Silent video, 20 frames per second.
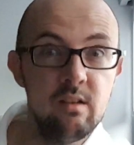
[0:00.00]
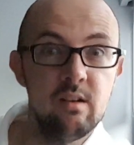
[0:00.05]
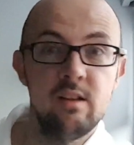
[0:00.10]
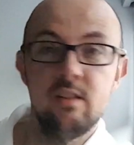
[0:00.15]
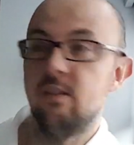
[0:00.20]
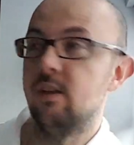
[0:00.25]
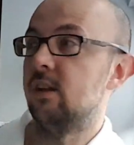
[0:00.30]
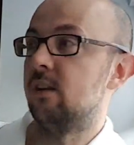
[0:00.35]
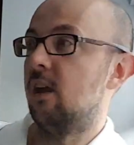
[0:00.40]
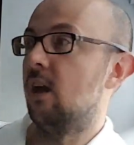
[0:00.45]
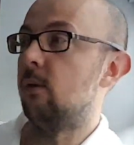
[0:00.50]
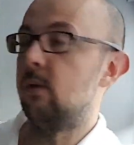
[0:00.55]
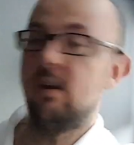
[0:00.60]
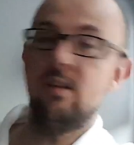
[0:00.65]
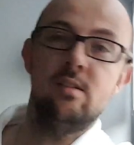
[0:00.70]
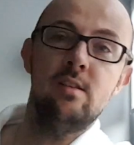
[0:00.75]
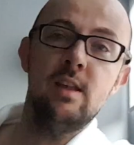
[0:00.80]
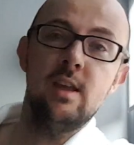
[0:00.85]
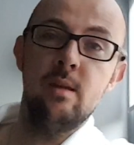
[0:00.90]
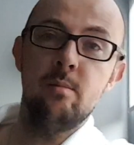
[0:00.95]
and then going to
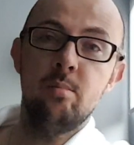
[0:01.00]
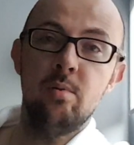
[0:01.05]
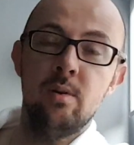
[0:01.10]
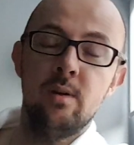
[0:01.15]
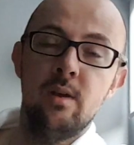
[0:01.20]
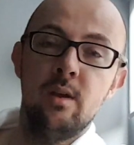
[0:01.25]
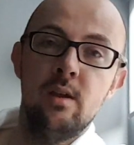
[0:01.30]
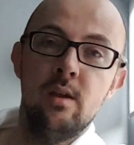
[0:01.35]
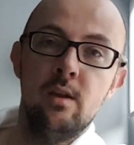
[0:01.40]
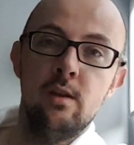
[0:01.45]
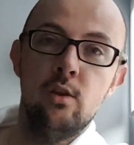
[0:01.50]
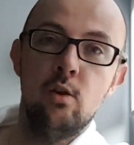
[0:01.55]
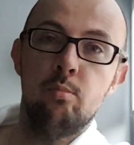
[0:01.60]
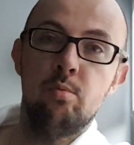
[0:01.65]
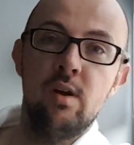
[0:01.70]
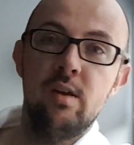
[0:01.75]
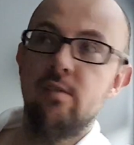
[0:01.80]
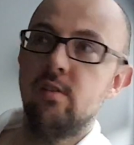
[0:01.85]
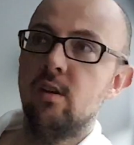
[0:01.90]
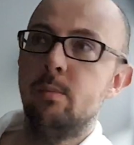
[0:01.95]
sleep, your
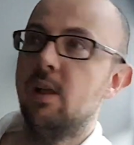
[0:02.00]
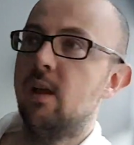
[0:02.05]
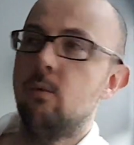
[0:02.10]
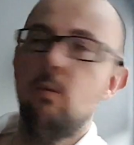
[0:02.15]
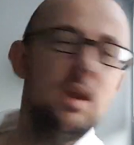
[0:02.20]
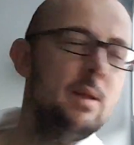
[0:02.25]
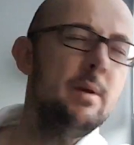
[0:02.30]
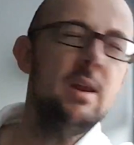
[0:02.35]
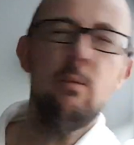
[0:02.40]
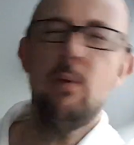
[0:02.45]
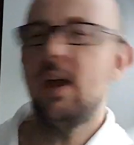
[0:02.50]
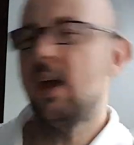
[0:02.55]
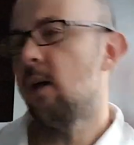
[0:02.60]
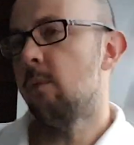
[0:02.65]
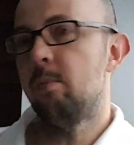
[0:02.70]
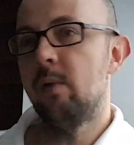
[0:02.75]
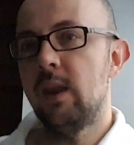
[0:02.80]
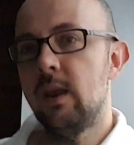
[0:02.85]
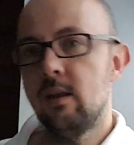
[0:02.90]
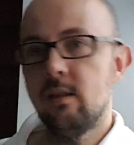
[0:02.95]
brain's going to be like, wait a minute, wake
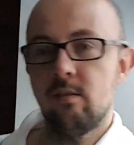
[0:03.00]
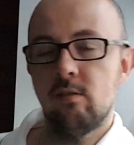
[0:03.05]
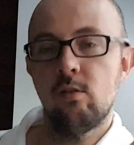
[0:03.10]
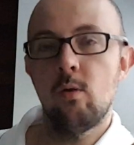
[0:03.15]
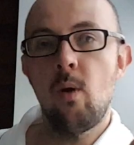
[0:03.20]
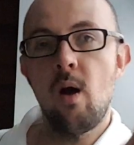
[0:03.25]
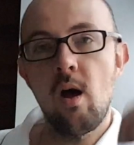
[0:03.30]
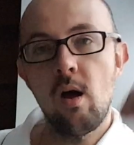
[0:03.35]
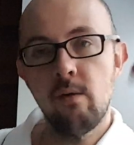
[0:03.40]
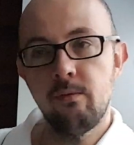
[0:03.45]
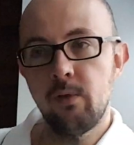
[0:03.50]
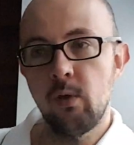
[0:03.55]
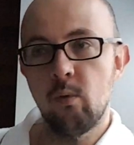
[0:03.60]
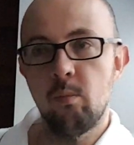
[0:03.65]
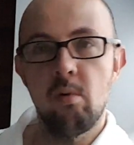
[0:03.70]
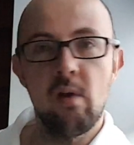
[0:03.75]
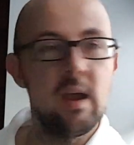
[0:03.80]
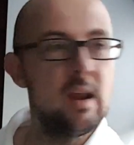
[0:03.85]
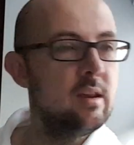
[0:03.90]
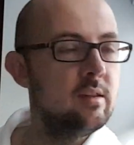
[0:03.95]
up, idiot! So half your
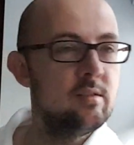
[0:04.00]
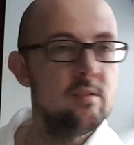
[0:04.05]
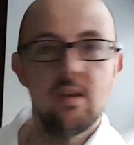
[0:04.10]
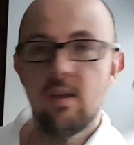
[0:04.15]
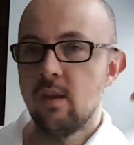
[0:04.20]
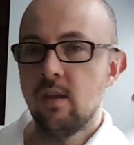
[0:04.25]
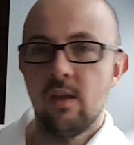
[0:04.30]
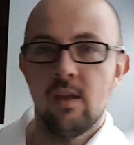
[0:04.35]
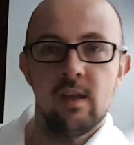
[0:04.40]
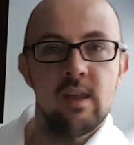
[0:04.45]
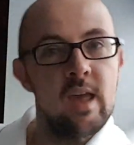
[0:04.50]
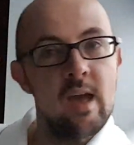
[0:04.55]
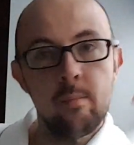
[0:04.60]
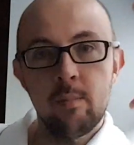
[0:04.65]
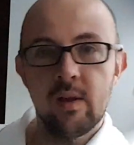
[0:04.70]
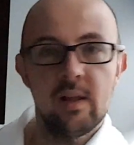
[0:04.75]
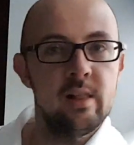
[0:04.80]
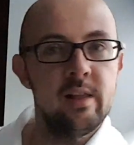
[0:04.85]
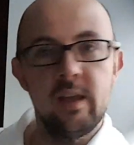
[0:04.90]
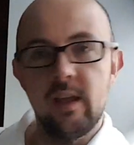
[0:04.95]
brain is
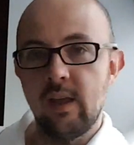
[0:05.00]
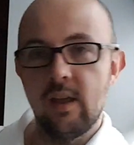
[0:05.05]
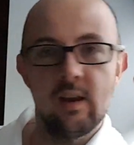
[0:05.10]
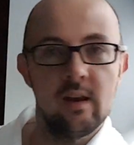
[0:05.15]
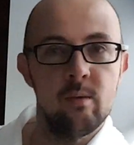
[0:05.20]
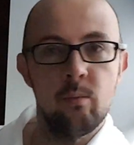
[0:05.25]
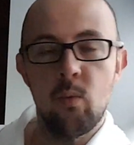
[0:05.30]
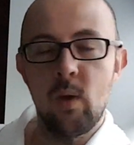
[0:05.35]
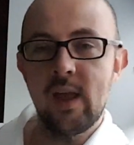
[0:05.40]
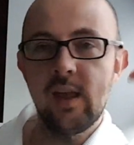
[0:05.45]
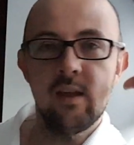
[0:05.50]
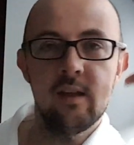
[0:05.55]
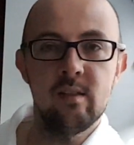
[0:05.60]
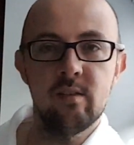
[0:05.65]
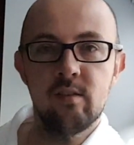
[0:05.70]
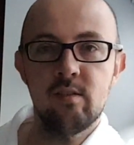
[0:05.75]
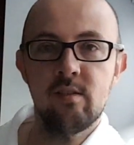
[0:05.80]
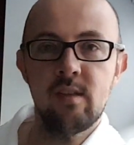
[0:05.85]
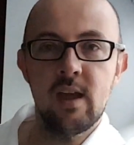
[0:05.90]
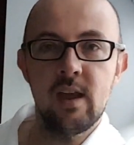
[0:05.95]
chemically in a
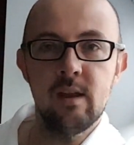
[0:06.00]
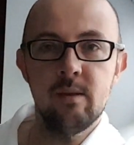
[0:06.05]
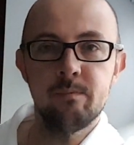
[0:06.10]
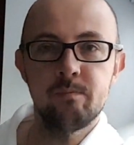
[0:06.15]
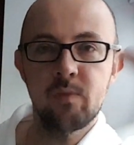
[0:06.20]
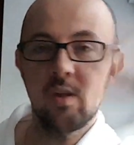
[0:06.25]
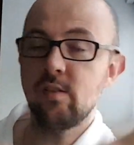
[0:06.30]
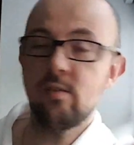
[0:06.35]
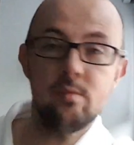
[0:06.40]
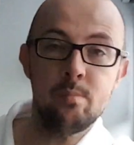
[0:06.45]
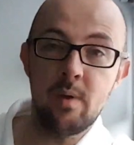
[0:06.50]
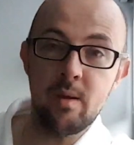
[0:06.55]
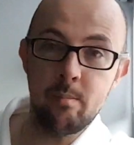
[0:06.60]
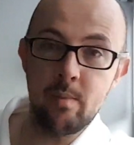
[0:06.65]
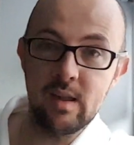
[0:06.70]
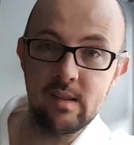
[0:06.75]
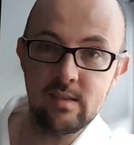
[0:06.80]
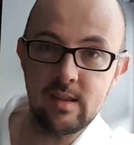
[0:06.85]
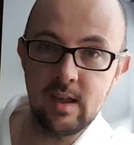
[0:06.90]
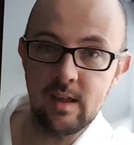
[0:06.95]
awakened state. This is my
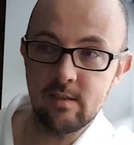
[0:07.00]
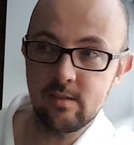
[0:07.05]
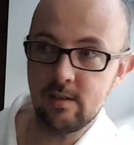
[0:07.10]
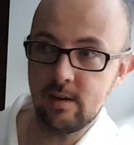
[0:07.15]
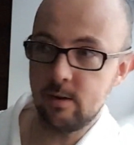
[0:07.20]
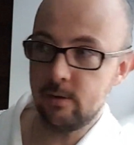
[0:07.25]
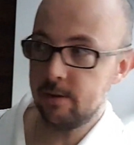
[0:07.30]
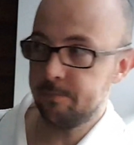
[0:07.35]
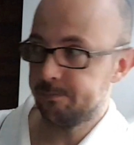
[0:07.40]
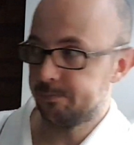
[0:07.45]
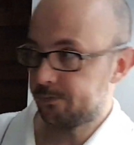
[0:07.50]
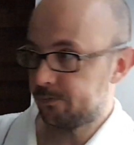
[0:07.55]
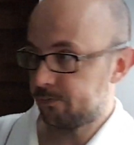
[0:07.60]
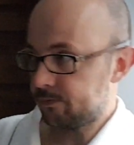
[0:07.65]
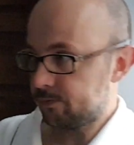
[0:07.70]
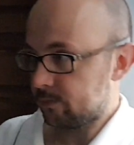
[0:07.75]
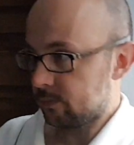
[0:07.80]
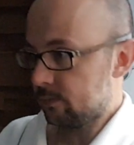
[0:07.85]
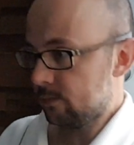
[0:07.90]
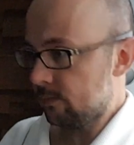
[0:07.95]
best guess anyway.
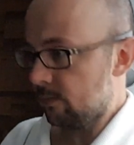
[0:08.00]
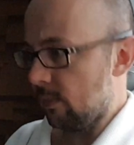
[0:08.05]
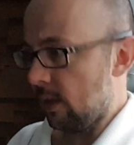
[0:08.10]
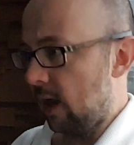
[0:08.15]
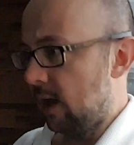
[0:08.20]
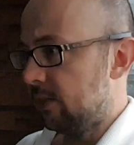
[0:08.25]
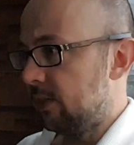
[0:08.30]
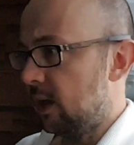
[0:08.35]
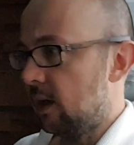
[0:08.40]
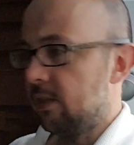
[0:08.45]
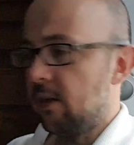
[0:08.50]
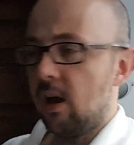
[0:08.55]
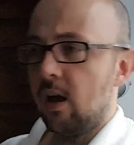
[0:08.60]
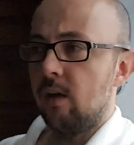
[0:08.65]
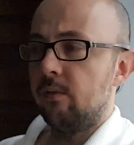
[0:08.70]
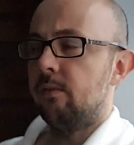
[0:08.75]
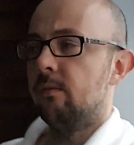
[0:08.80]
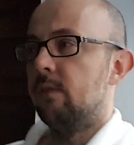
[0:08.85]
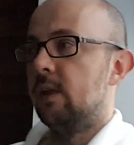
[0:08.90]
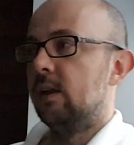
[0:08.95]
And the other
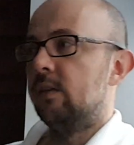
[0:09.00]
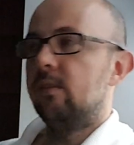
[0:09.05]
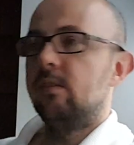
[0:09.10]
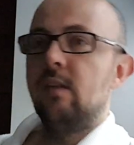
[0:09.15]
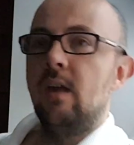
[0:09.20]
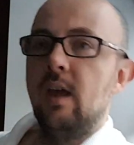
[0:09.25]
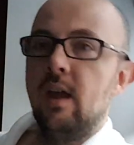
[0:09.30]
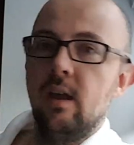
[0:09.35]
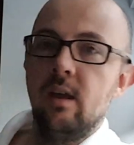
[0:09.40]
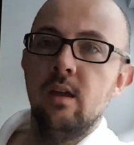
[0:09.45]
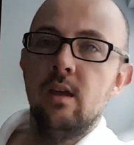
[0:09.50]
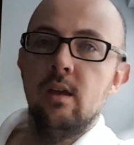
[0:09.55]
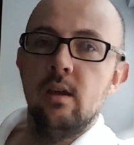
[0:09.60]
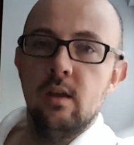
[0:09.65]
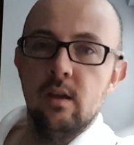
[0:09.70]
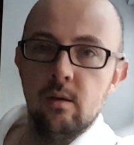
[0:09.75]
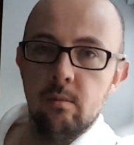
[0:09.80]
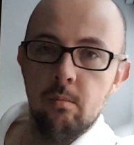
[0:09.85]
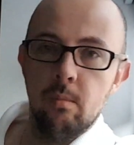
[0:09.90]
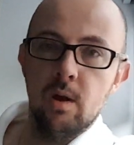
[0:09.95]
half of it is saying,
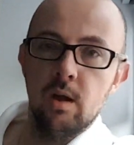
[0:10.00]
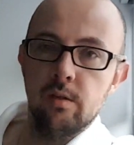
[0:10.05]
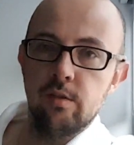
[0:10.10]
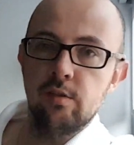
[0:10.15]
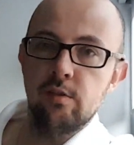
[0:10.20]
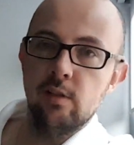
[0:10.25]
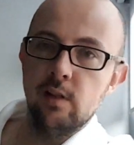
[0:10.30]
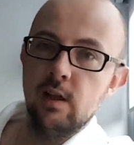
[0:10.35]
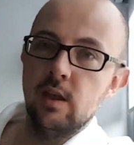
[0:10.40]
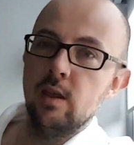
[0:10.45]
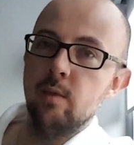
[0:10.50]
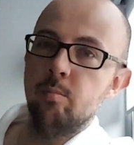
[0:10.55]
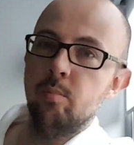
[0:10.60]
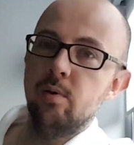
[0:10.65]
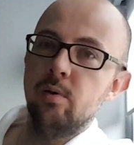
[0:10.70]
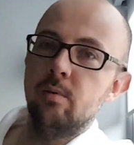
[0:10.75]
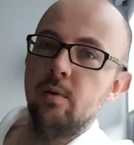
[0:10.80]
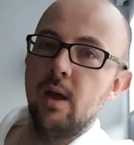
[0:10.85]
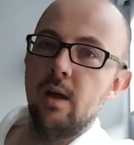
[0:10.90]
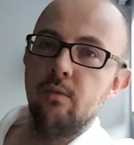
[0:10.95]
must sleep,
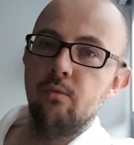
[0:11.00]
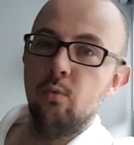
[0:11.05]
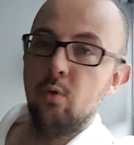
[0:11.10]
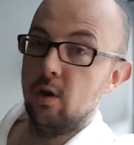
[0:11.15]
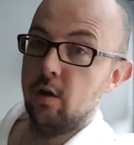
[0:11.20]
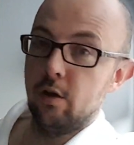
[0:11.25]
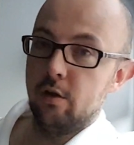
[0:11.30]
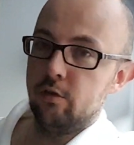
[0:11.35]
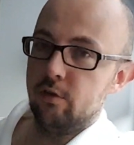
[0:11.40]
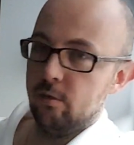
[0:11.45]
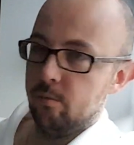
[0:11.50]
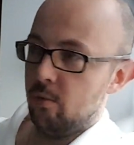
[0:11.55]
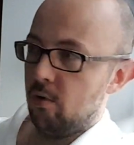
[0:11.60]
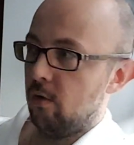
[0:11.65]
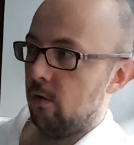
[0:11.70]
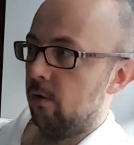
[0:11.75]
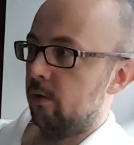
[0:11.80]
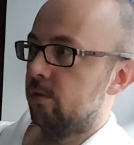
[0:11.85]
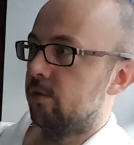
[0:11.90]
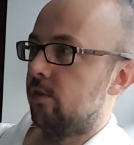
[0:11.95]
have work
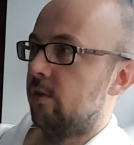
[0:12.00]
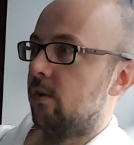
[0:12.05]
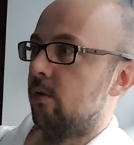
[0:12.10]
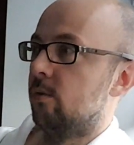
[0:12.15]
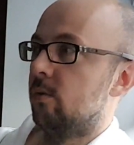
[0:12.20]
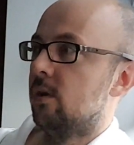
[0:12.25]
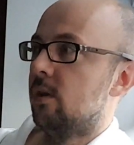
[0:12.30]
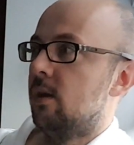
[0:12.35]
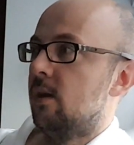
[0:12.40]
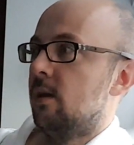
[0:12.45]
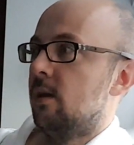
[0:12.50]
tomorrow, so